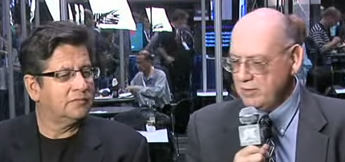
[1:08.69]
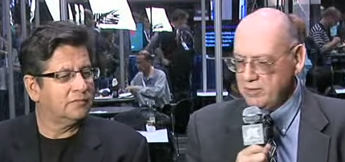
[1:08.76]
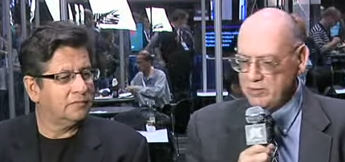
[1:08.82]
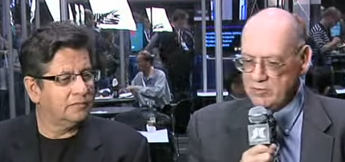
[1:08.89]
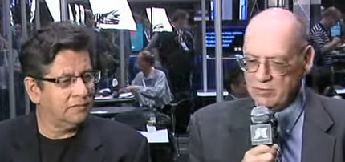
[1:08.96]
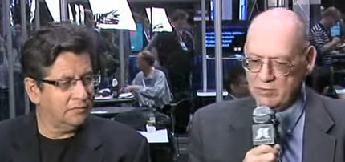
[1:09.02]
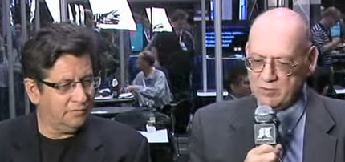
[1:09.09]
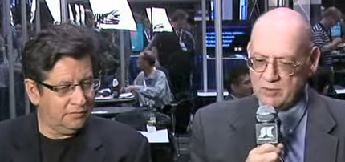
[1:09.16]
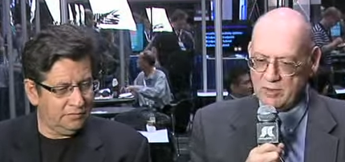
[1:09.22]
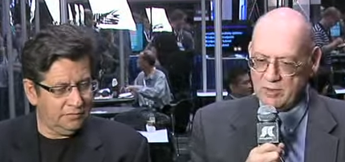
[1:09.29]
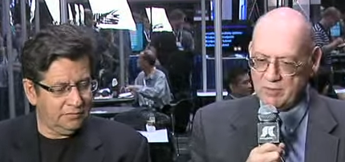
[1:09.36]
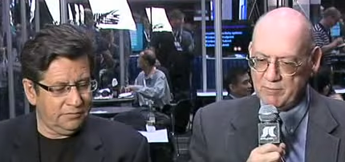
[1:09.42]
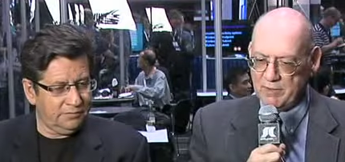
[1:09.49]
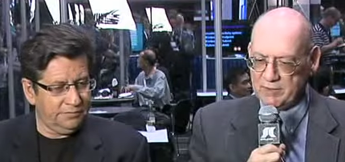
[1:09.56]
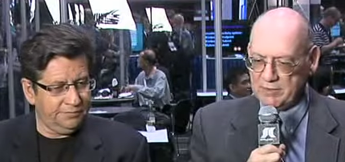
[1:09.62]
Speaker 1: So you
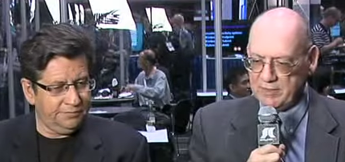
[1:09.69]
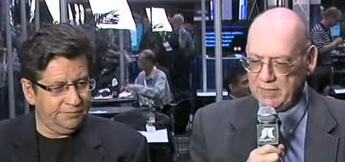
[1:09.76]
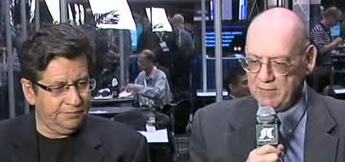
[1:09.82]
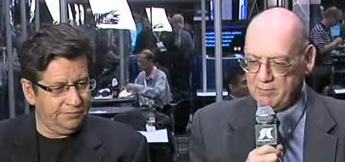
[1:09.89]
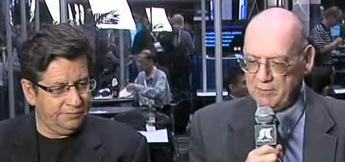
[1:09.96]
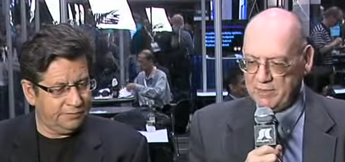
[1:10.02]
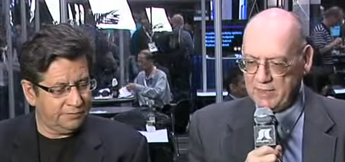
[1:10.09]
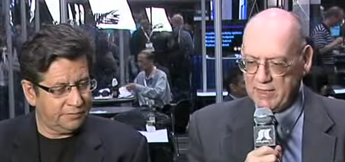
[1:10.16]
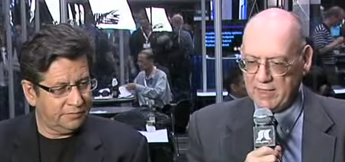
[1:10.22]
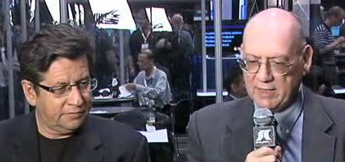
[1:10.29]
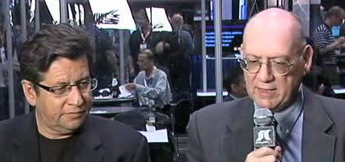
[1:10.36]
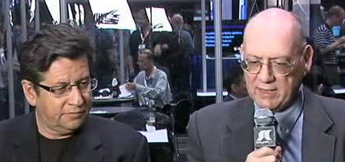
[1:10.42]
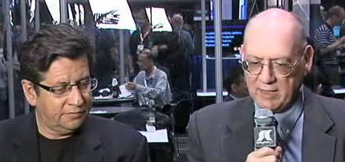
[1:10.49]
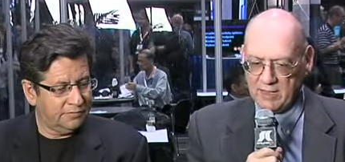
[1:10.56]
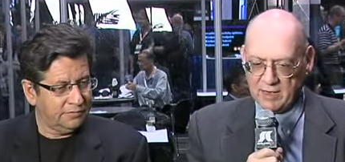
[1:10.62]
talk about the API
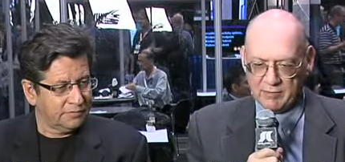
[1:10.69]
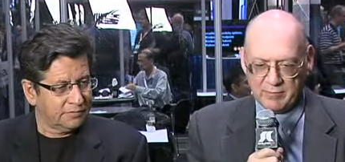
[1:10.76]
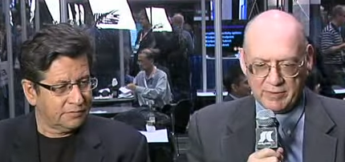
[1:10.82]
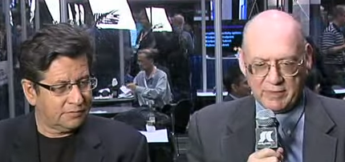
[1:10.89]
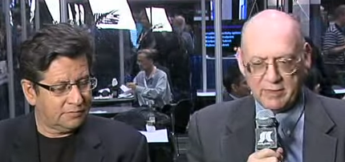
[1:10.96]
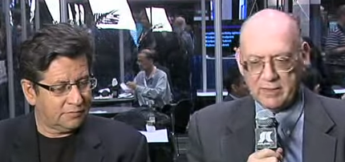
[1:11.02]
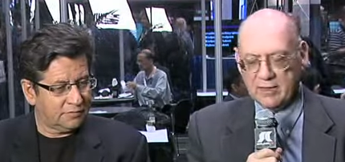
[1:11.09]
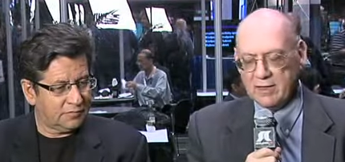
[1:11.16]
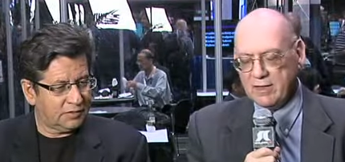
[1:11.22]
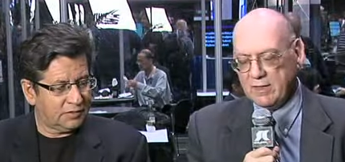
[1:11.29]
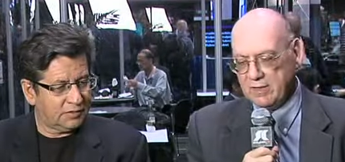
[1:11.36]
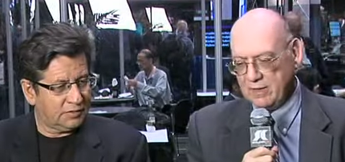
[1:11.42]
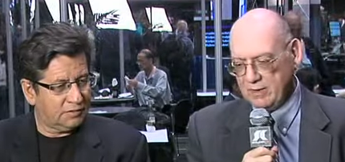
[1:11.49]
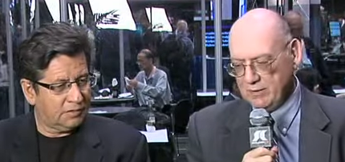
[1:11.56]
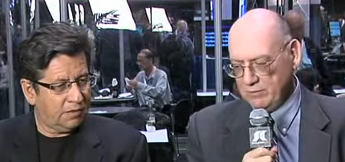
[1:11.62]
economy
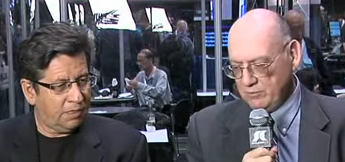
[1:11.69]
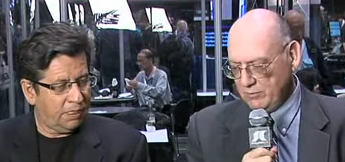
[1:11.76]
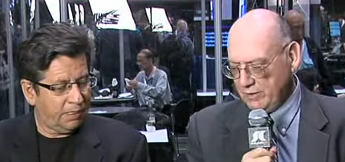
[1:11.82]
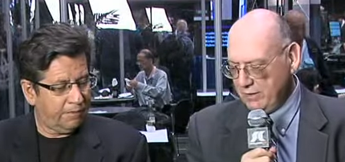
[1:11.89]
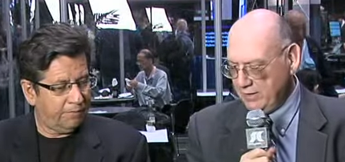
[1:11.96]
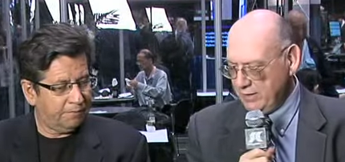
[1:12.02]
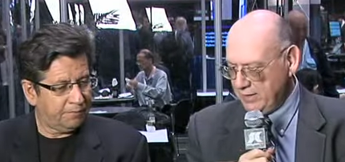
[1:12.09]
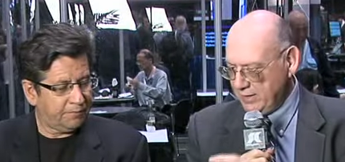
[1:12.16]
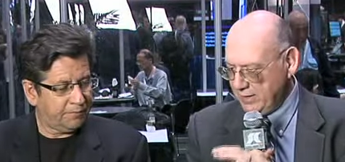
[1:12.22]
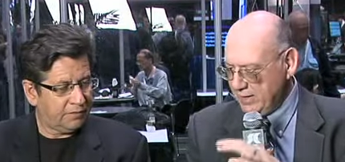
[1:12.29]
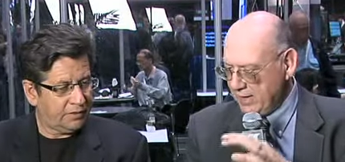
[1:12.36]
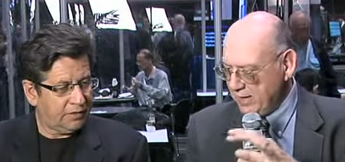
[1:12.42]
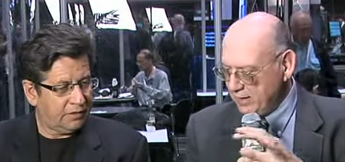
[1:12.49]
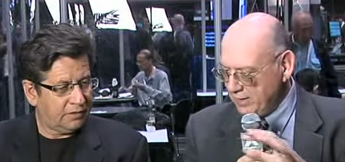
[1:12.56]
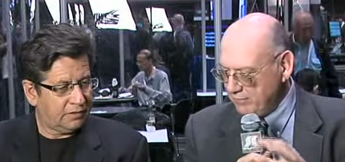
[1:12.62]
uh, at, a, at a
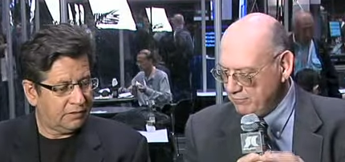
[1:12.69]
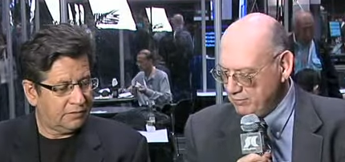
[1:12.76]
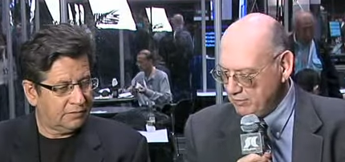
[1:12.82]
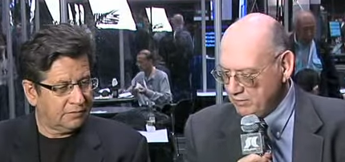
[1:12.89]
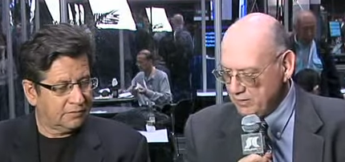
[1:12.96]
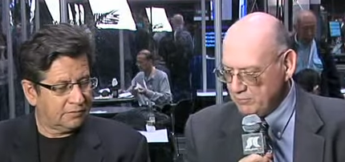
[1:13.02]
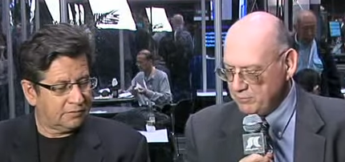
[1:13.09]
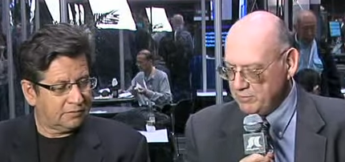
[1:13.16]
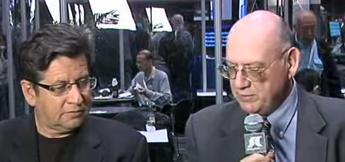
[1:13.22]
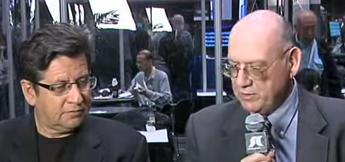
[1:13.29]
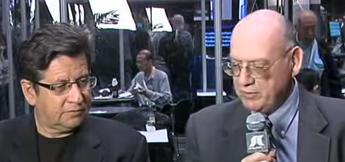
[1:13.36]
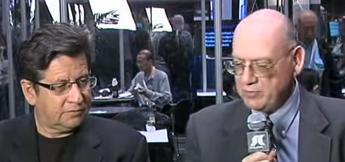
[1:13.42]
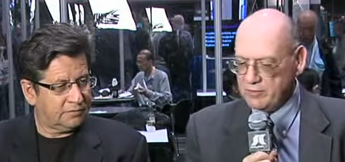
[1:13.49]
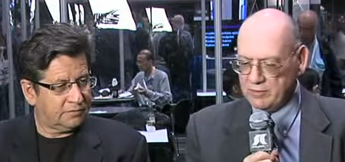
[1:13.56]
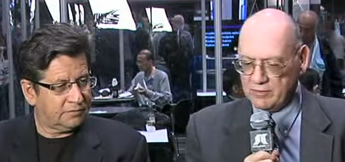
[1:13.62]
high level a couple of
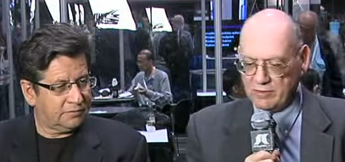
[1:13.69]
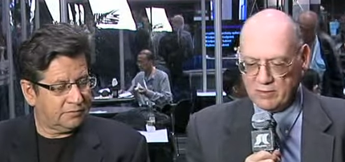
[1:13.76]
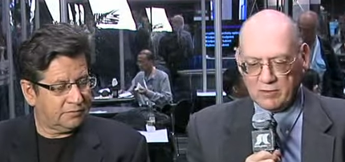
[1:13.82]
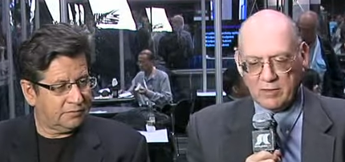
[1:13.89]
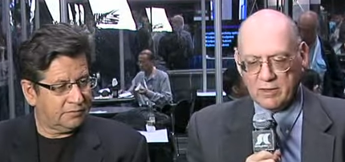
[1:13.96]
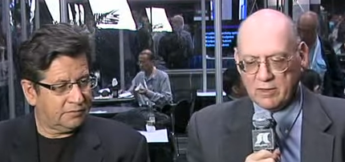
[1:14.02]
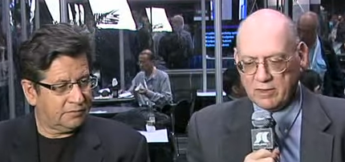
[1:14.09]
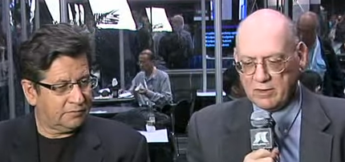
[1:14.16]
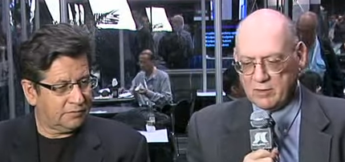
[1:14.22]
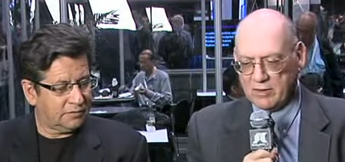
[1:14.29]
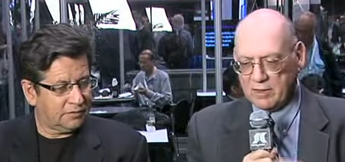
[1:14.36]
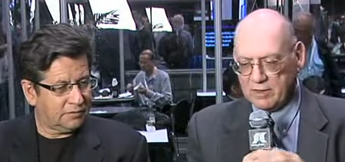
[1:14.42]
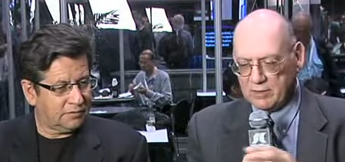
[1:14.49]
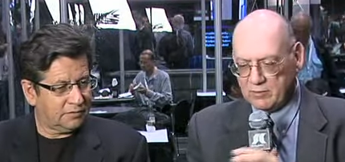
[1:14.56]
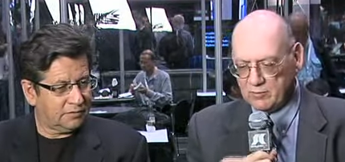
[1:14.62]
years ago. You're
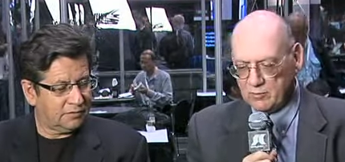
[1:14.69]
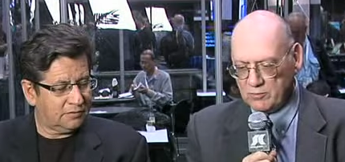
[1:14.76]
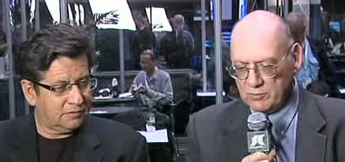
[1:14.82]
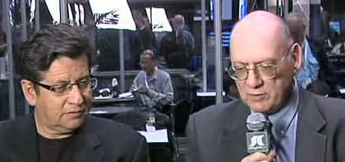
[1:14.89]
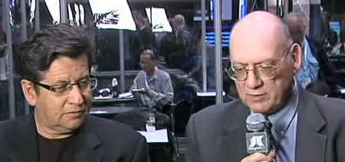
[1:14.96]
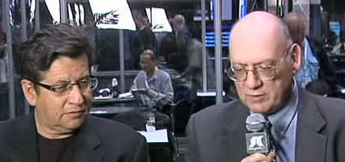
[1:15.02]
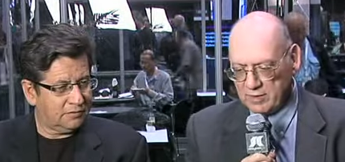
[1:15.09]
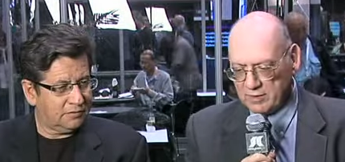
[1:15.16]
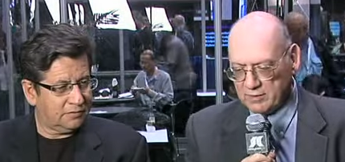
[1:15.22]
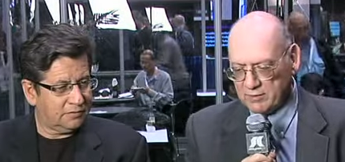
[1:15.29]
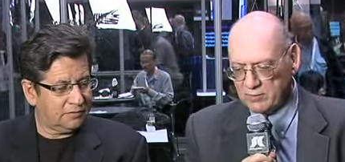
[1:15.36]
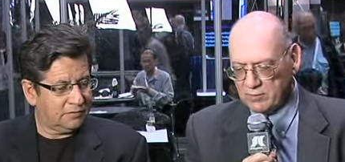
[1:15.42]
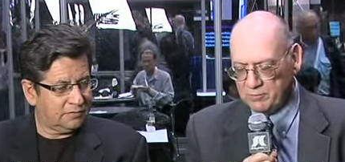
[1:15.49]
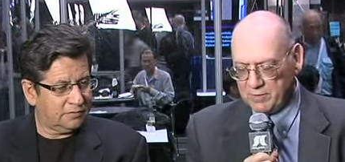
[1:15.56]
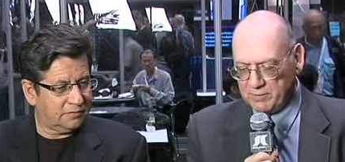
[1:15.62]
getting through to the
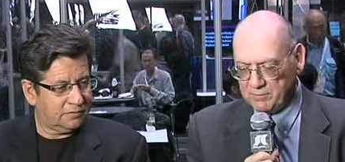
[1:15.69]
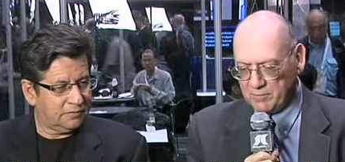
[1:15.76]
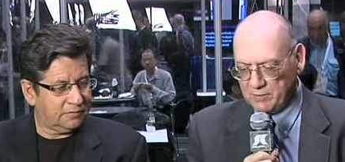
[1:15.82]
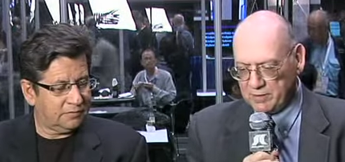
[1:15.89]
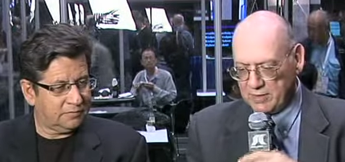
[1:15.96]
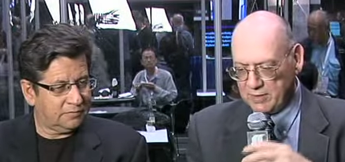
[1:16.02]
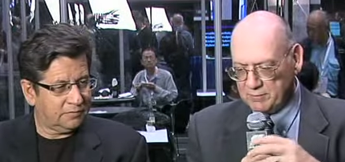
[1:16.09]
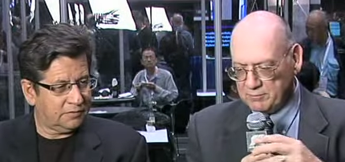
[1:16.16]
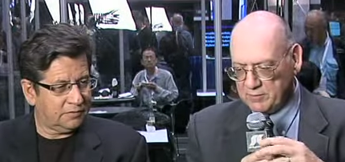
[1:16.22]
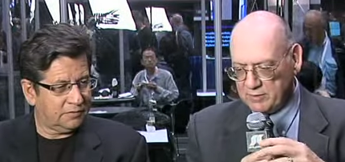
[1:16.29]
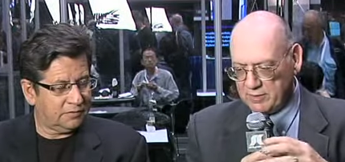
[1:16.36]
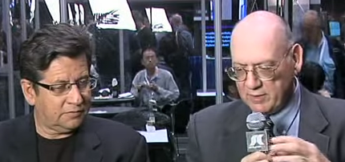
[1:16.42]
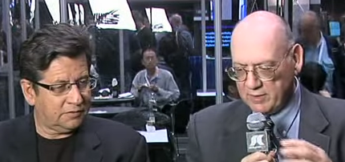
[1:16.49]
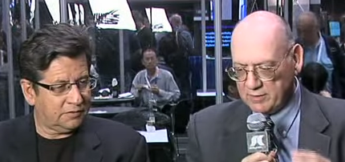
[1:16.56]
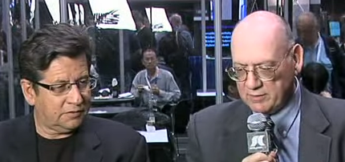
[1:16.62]
technical people and on up to
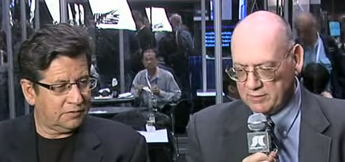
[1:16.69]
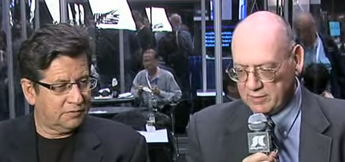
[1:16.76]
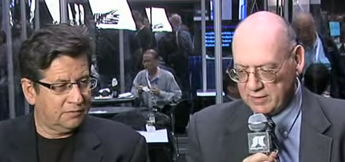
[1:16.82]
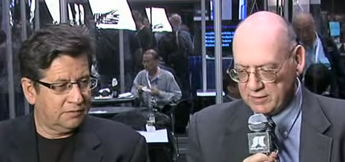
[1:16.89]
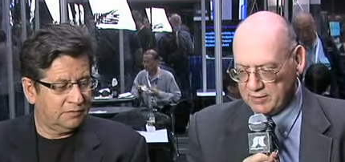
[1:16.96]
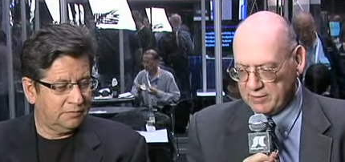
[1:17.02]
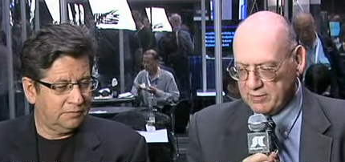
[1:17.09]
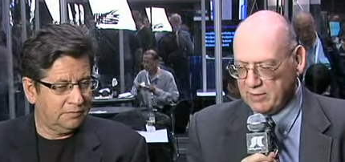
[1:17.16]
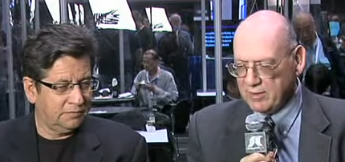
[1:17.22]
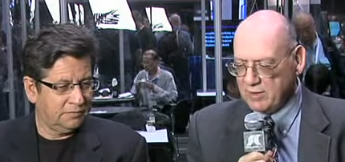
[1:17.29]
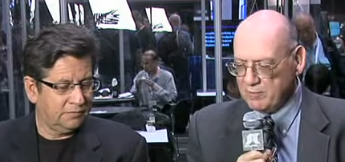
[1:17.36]
the architects.